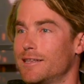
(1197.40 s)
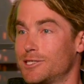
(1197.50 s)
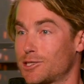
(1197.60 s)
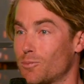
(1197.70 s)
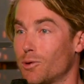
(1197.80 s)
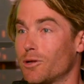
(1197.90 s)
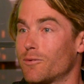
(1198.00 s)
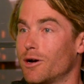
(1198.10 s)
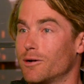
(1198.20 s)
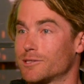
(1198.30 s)
these smaller
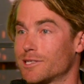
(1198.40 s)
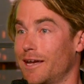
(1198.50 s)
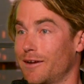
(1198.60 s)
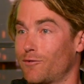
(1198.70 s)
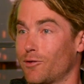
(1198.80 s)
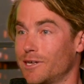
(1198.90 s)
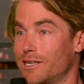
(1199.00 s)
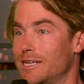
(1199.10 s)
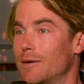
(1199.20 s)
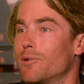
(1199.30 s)
roles like
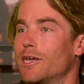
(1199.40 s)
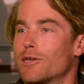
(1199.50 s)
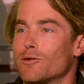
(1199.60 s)
Freudian Nip where you